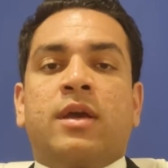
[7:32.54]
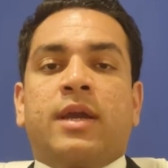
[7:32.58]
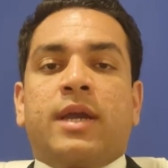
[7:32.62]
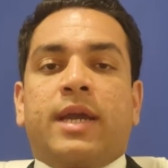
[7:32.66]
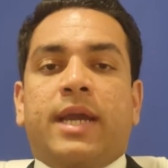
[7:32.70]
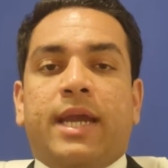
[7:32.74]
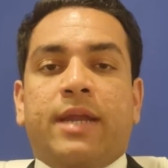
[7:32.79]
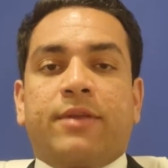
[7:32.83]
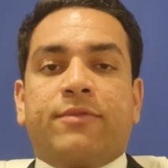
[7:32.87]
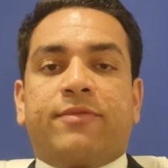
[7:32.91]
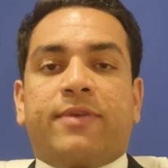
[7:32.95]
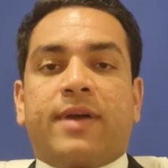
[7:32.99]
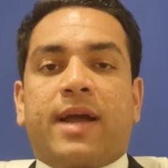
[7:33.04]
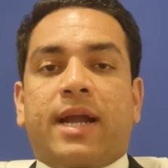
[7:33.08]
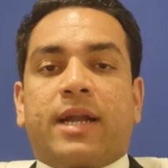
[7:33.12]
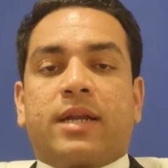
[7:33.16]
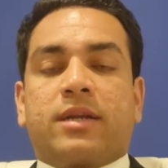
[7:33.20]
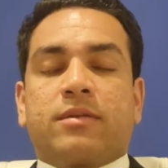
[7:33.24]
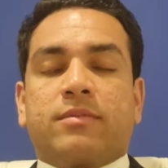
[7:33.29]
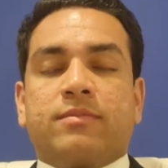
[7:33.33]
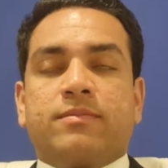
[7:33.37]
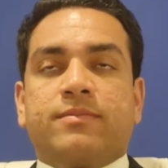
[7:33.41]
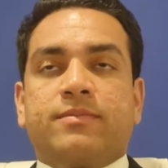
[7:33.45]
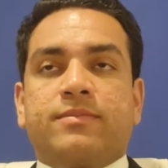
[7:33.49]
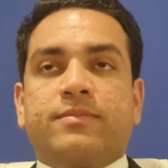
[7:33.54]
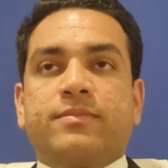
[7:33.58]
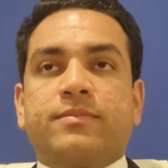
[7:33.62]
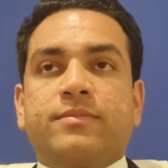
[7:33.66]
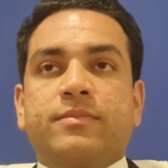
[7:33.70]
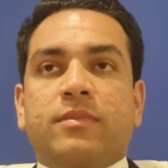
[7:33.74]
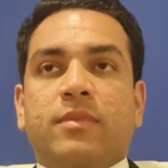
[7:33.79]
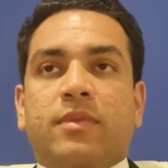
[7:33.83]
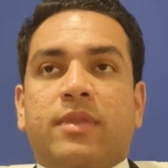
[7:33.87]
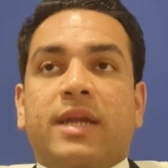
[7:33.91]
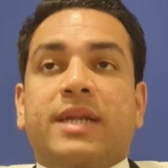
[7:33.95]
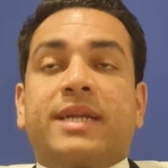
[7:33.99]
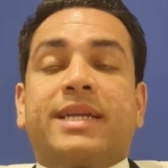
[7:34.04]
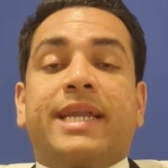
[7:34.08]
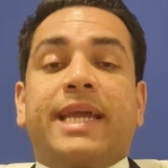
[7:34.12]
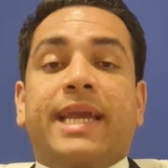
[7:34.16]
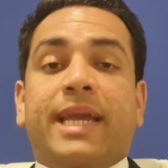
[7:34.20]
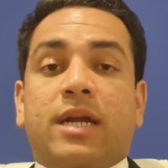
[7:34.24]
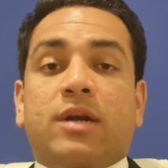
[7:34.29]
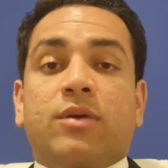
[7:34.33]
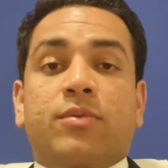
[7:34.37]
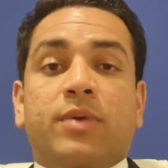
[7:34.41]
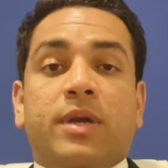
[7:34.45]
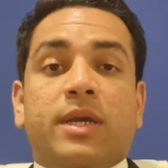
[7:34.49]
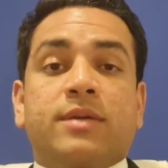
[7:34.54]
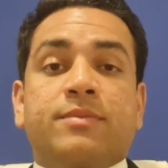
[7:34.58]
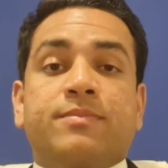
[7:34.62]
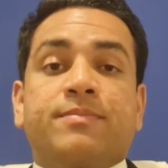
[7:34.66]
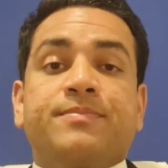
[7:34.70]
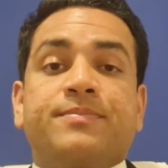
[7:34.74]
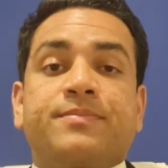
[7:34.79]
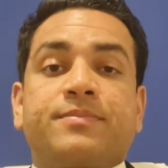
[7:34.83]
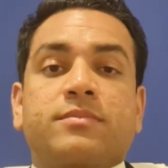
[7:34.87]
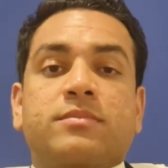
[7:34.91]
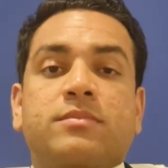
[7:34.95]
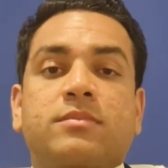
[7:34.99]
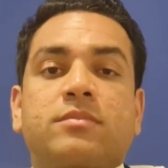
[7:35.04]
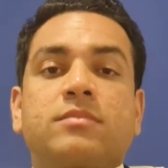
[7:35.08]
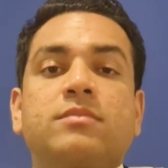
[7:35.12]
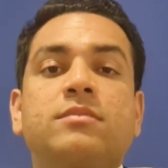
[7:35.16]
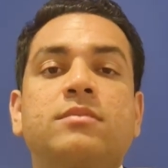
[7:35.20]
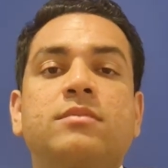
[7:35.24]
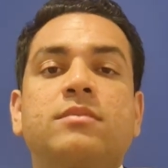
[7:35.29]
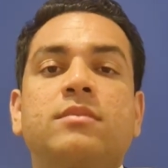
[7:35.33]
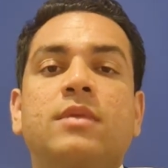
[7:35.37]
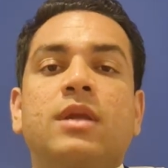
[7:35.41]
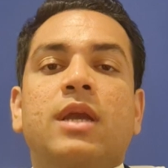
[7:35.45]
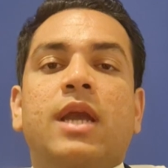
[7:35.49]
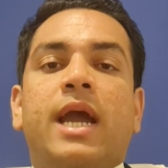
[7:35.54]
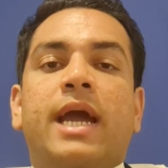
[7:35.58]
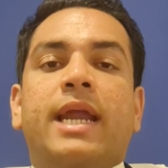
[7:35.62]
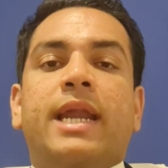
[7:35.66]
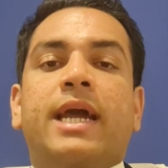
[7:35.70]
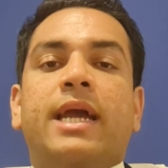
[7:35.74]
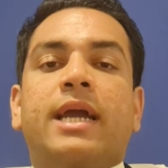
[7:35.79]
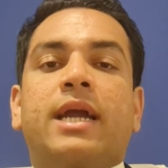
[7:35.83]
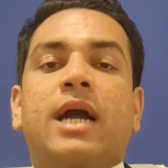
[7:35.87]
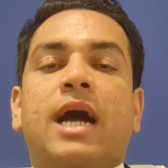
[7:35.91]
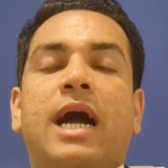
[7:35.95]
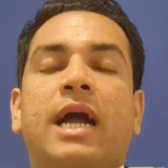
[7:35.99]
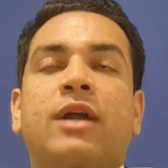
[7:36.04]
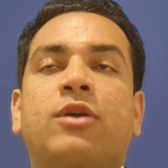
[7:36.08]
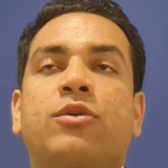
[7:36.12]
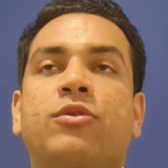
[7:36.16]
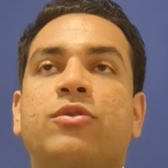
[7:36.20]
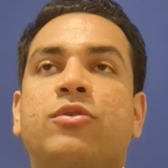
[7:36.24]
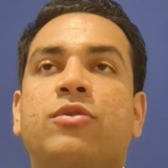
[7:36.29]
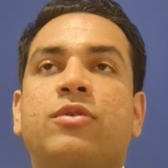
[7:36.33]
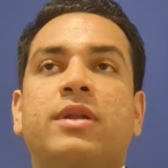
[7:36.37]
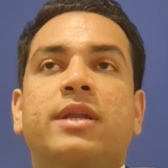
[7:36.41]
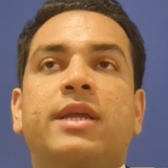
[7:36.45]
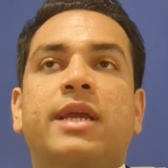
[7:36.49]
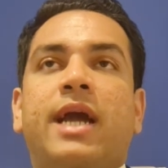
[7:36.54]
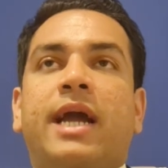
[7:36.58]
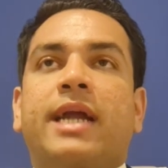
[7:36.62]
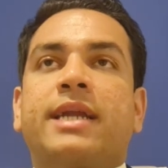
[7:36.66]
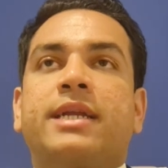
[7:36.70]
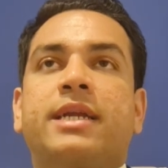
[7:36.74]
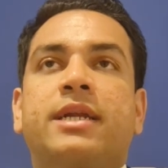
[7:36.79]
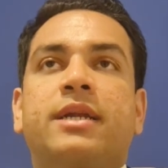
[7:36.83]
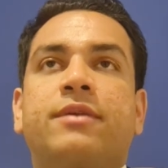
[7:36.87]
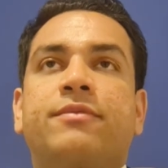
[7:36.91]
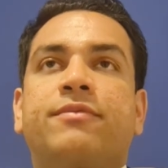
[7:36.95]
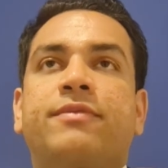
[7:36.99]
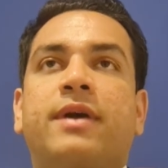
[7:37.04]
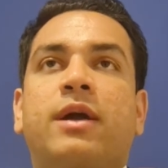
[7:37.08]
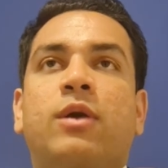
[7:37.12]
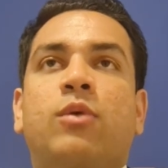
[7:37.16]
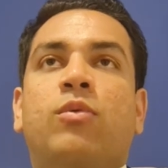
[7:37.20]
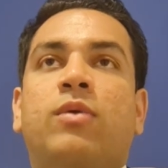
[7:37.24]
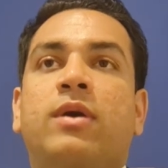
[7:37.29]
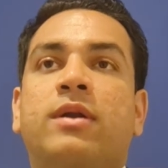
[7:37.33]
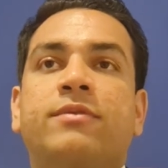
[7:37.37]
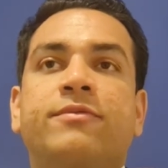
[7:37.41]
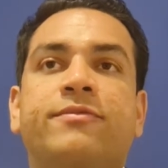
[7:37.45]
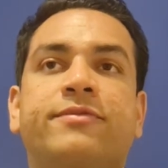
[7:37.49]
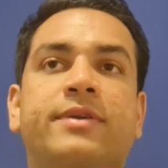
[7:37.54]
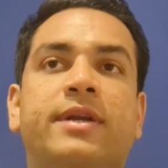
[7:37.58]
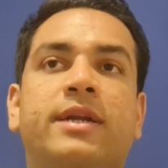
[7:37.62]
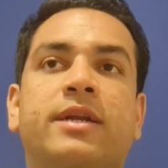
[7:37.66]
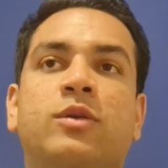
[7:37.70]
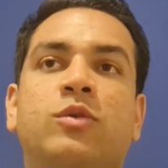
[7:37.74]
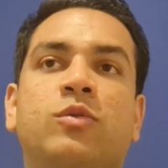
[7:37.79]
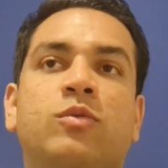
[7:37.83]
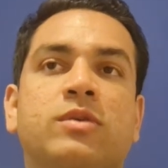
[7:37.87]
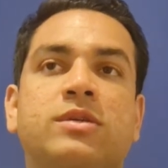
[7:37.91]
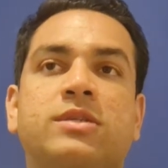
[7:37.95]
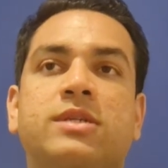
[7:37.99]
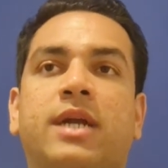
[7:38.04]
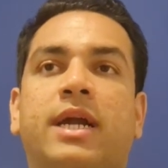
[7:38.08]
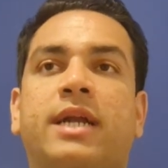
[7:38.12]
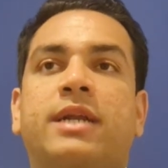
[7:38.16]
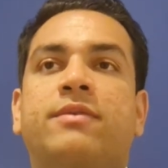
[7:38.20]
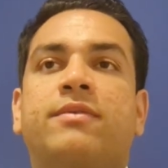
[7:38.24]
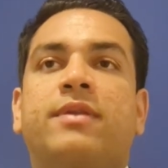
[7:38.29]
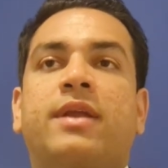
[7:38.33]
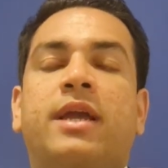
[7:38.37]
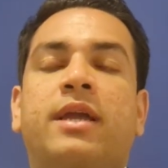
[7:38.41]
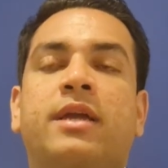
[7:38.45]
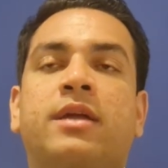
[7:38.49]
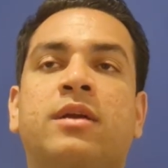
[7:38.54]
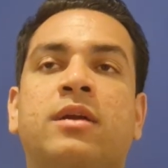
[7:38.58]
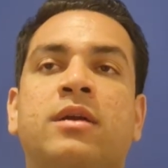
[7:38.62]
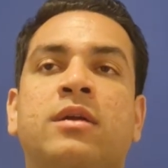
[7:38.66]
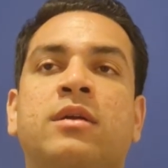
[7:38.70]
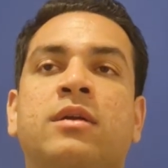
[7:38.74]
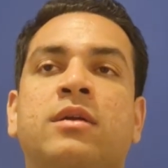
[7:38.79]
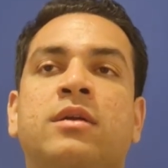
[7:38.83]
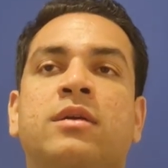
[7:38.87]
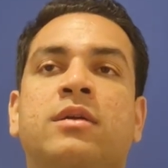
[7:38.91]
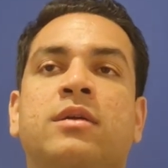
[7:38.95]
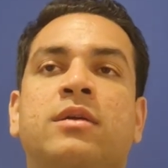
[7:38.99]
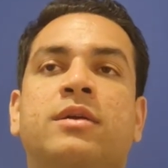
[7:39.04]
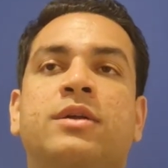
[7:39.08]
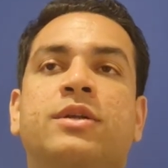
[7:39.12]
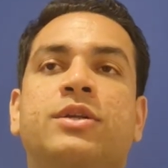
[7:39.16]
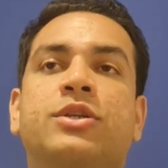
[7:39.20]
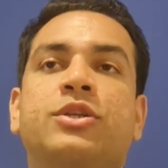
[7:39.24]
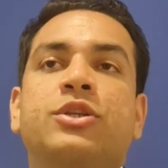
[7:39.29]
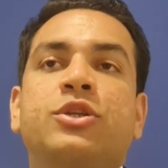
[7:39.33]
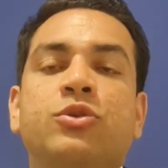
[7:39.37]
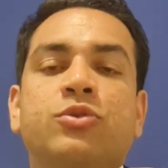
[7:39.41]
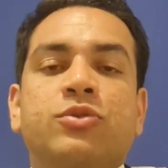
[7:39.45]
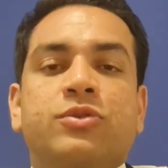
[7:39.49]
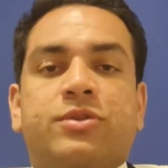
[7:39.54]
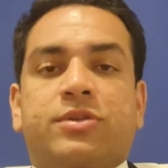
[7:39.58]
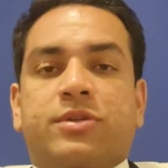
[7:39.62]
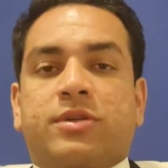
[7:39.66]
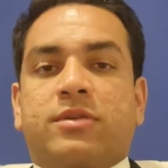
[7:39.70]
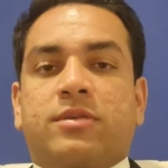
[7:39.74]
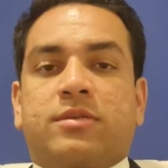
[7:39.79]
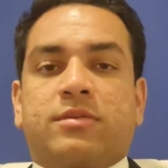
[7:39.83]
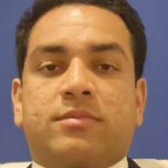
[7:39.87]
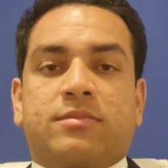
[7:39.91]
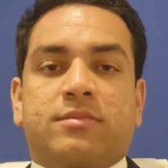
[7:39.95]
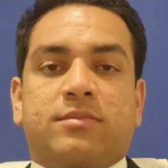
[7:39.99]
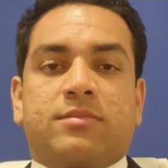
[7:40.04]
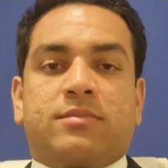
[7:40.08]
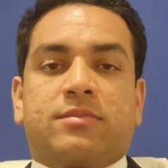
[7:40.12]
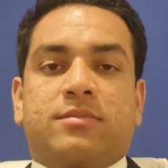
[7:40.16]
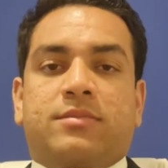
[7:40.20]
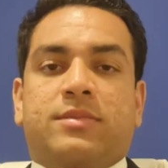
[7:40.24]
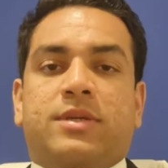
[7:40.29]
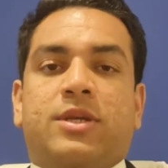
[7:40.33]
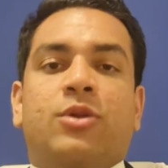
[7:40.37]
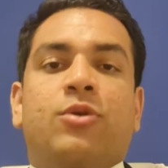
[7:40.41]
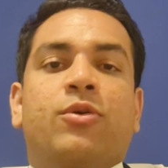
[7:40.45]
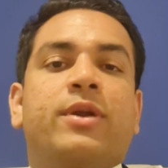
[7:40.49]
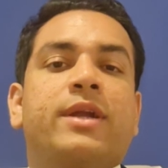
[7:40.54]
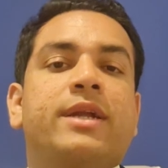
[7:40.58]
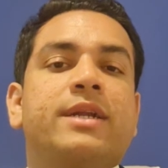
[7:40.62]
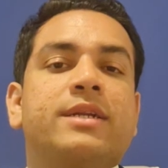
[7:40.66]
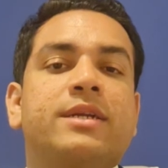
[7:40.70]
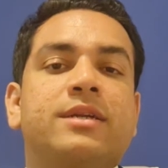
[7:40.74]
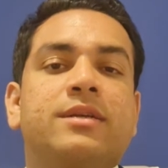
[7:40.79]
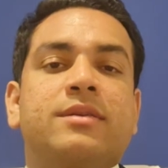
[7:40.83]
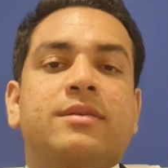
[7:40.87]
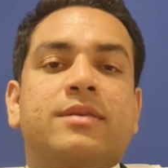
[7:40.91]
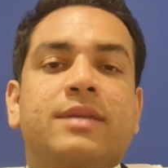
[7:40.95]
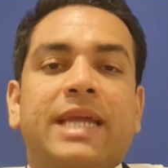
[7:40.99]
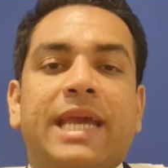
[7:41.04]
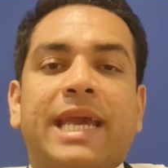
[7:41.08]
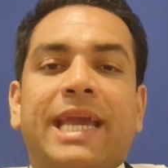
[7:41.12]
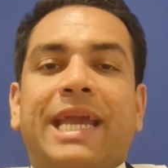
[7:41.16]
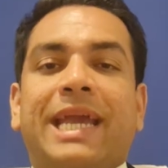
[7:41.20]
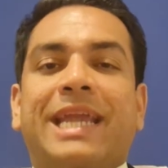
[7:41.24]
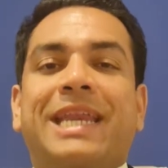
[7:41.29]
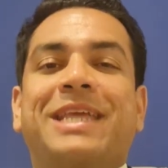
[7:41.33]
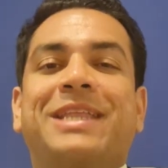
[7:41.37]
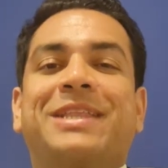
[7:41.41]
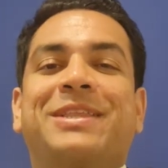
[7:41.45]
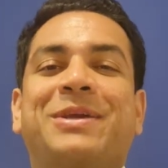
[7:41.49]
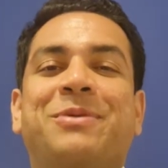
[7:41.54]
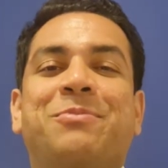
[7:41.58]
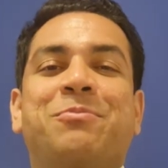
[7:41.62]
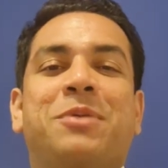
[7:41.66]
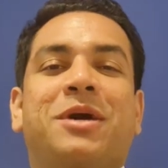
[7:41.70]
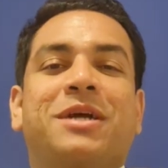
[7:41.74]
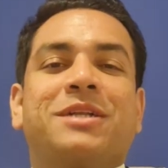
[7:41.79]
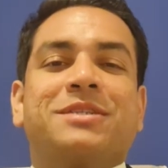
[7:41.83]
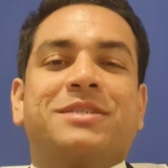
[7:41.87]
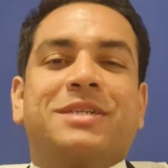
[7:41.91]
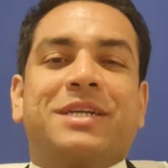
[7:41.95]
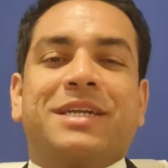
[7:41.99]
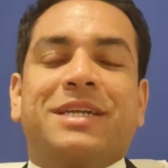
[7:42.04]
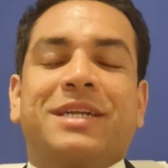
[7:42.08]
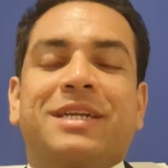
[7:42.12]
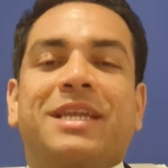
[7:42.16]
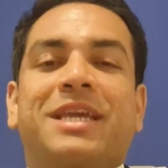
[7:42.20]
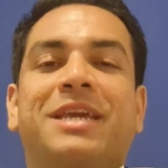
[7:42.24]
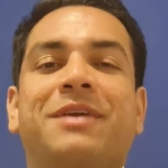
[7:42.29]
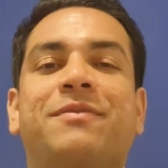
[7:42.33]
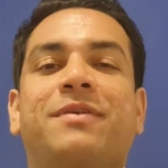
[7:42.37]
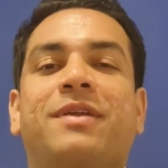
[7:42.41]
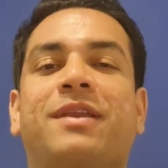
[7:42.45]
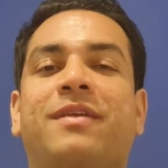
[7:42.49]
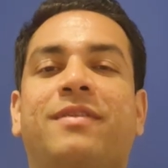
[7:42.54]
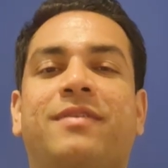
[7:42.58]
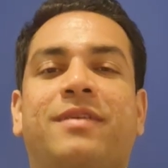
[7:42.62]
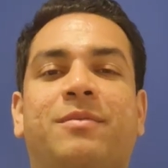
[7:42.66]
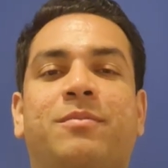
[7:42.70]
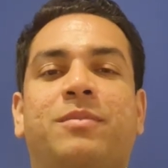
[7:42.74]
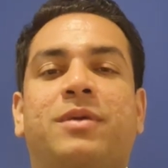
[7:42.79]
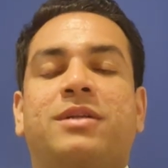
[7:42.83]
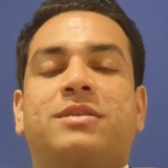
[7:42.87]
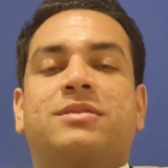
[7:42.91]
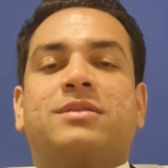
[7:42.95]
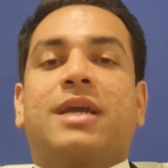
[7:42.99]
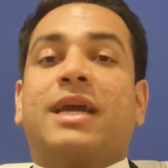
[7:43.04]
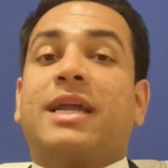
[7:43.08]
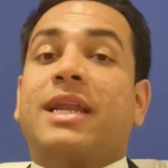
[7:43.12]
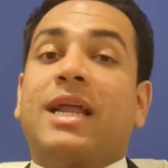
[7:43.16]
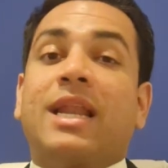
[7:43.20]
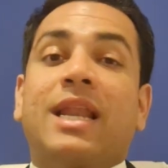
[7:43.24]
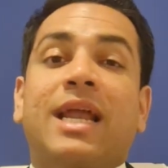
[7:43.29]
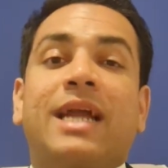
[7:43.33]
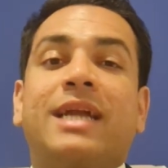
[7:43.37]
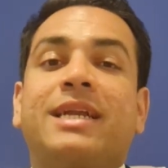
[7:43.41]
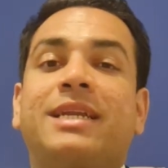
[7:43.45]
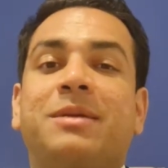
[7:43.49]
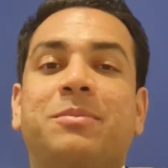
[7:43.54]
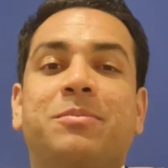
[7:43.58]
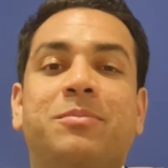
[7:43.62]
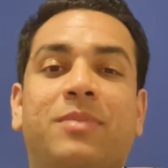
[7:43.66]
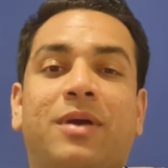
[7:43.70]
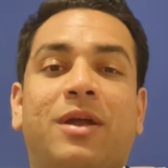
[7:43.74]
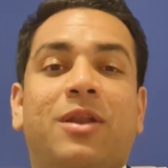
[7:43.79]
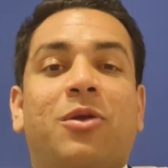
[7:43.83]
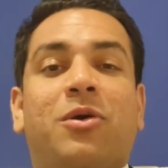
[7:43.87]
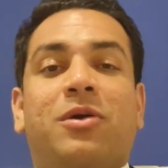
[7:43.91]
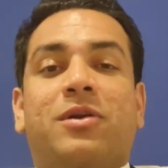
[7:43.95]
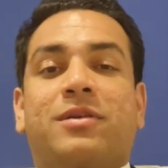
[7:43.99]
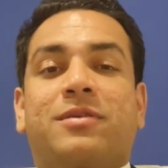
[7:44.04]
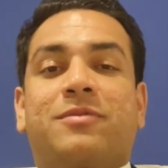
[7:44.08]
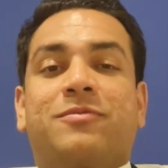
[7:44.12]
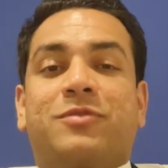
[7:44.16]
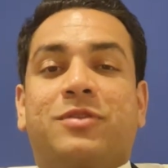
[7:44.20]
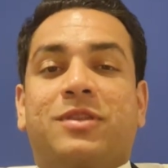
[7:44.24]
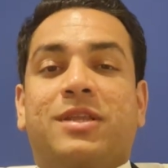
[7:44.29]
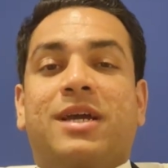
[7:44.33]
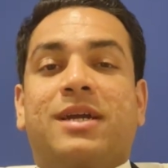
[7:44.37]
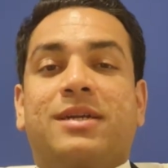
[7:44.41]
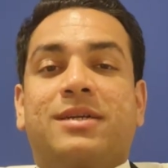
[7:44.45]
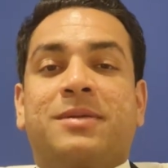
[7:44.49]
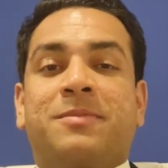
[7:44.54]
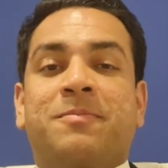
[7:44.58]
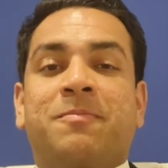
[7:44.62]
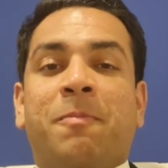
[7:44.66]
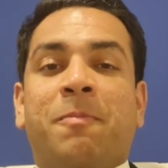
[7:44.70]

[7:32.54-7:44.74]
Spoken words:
In fact, they take away. And I could only identify one friend who was kind of like neutral. He didn't take anything much, he didn't give anything much. And I liked him a lot for that.